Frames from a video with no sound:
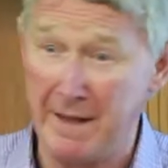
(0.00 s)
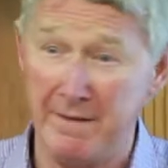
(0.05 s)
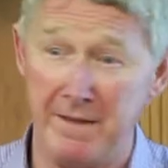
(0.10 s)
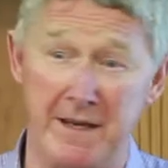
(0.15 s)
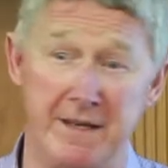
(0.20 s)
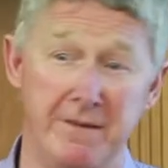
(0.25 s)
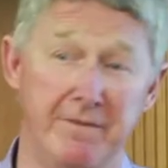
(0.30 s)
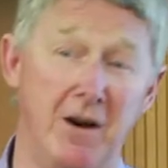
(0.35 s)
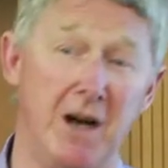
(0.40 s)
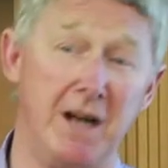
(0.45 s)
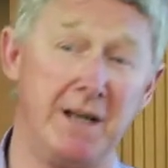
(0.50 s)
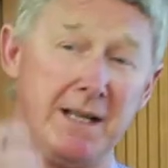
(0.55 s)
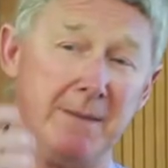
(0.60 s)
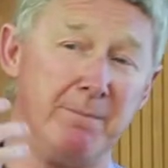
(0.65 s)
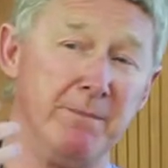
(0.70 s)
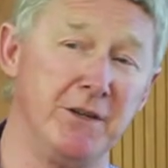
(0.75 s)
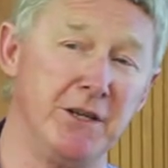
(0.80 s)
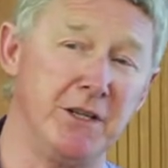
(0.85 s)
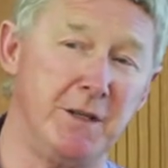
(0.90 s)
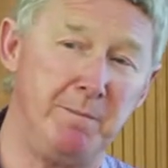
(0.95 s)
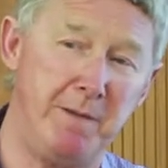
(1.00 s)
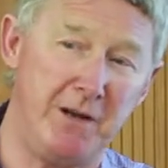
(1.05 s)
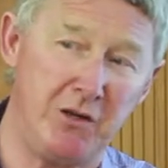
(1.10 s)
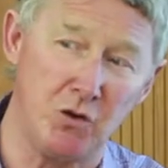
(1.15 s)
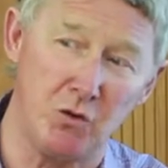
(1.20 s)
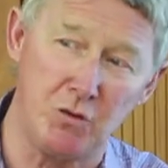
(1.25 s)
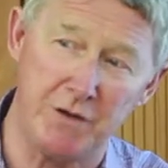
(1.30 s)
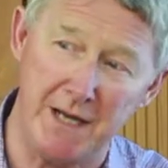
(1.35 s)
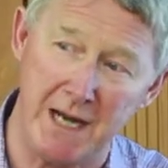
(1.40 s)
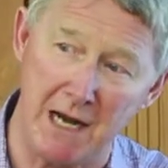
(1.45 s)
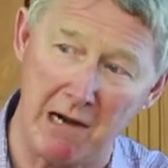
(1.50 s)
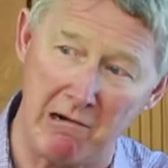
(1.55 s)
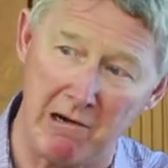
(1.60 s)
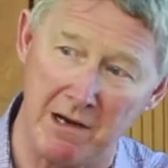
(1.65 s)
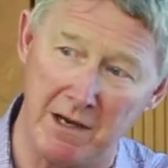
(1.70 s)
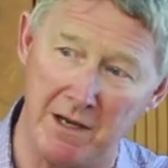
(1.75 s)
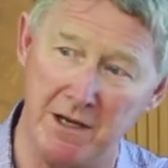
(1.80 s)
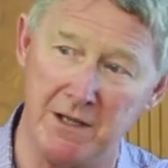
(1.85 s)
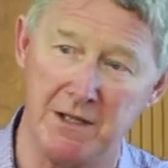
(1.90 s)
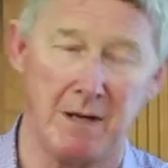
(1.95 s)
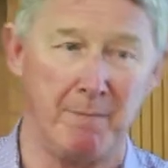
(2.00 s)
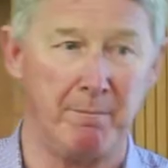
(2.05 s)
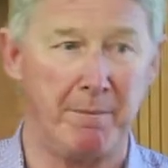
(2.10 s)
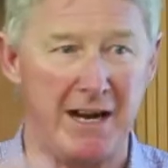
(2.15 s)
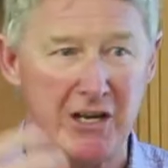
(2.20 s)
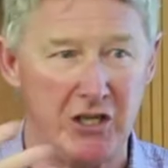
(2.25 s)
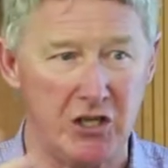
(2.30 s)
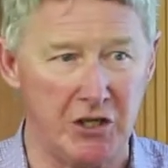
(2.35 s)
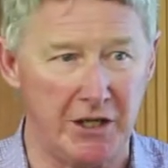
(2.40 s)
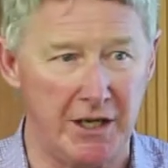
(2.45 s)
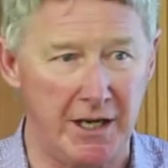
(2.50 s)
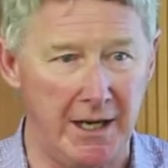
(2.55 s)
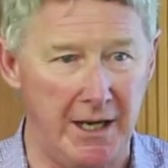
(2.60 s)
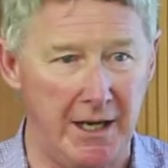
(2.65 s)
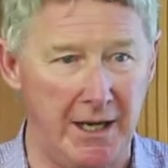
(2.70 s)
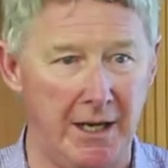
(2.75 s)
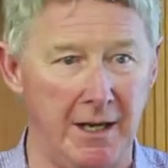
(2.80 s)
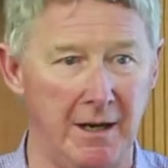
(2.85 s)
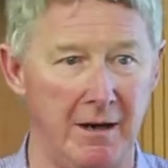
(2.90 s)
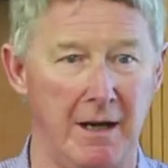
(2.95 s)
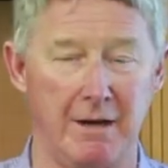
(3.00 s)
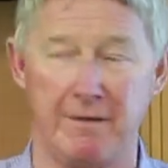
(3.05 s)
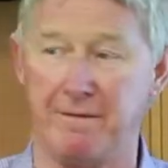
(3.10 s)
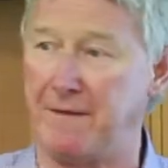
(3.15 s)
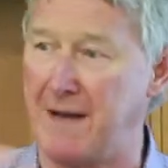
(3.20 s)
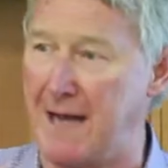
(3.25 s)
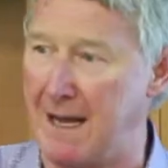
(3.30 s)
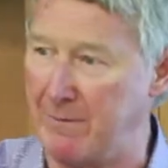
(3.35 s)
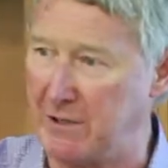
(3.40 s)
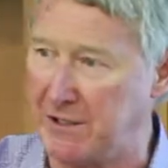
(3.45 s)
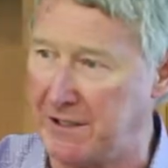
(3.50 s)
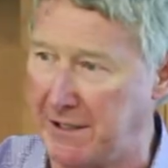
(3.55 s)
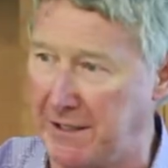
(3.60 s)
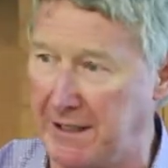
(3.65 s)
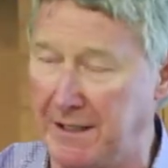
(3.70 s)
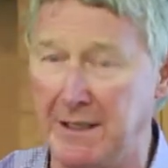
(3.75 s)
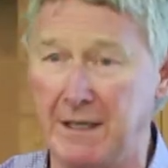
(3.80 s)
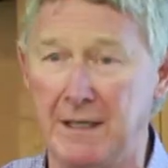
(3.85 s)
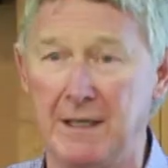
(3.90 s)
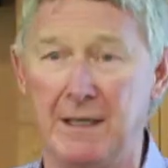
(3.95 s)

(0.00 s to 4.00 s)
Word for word: They're divided up into specialty areas like patient care, like pharmacy,